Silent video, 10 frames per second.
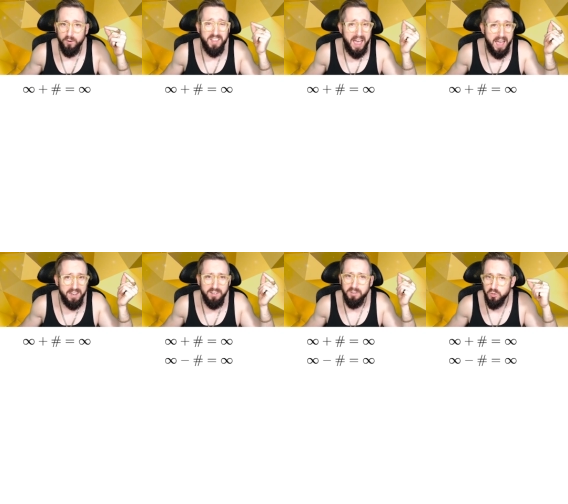it's
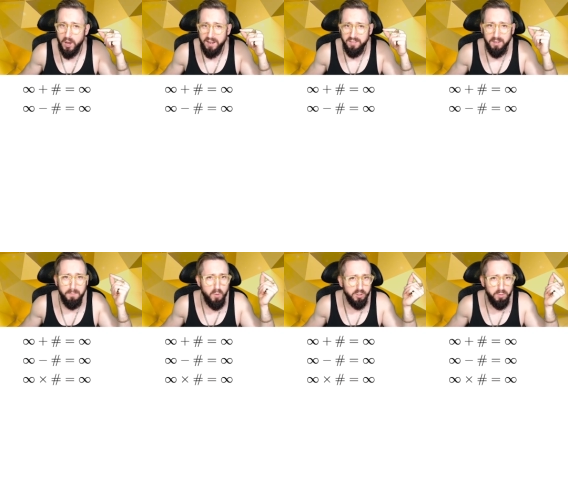adding, subtracting,
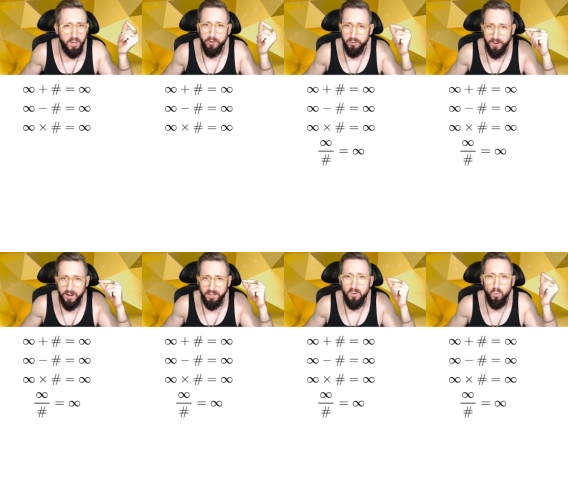multiplying, or
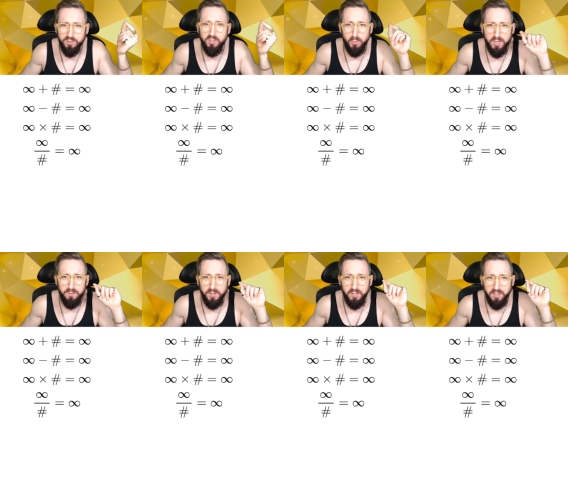dividing, will still be
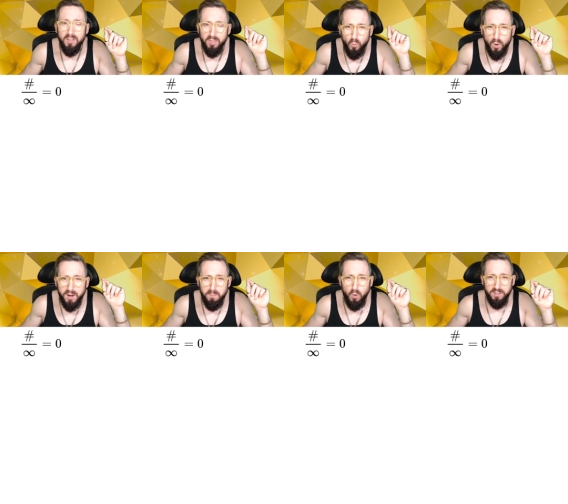infinity. The one
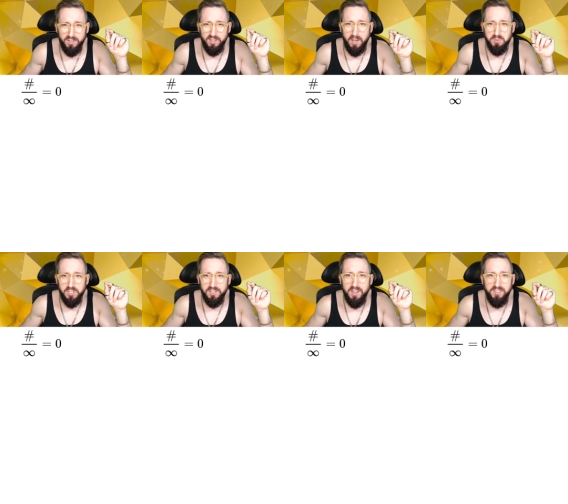important
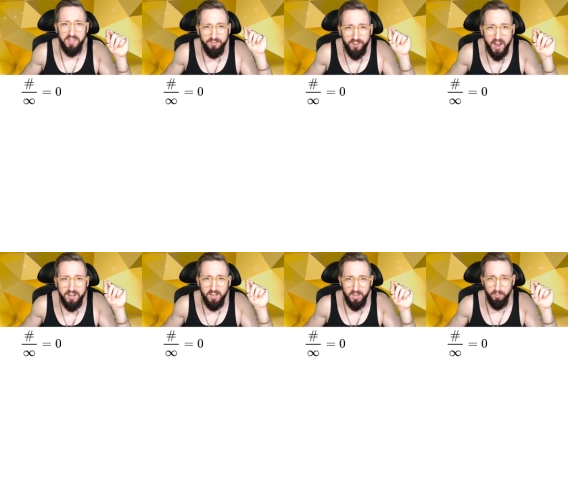exception is that
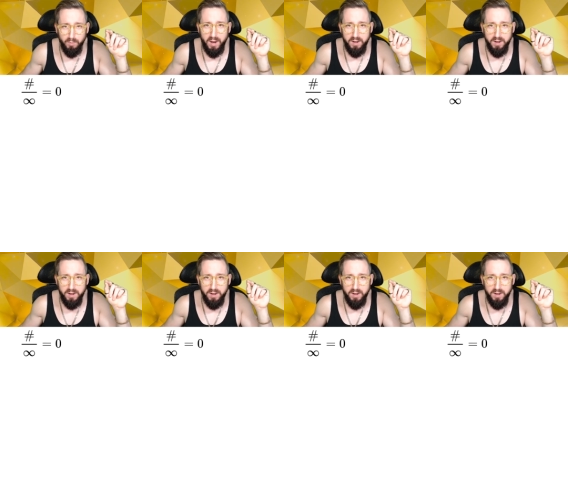dividing a number by